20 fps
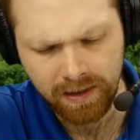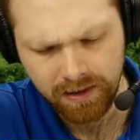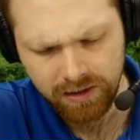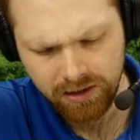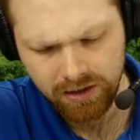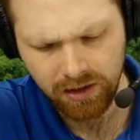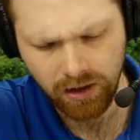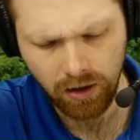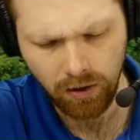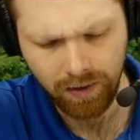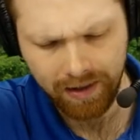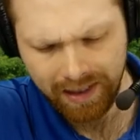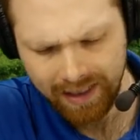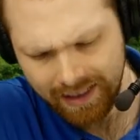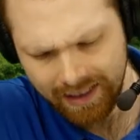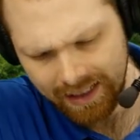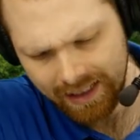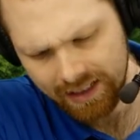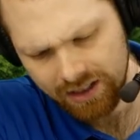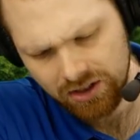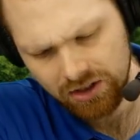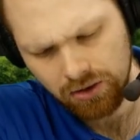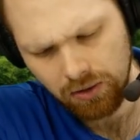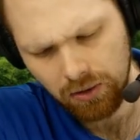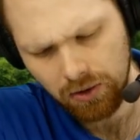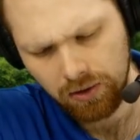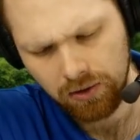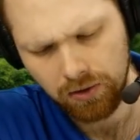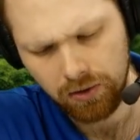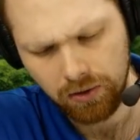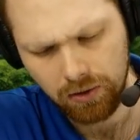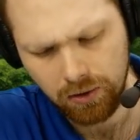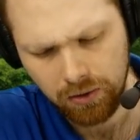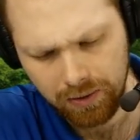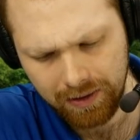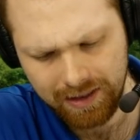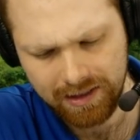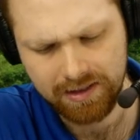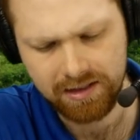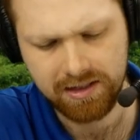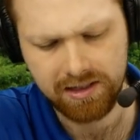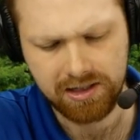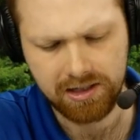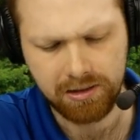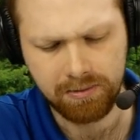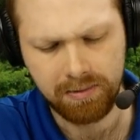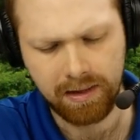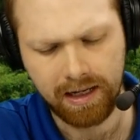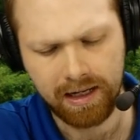So in historical criticism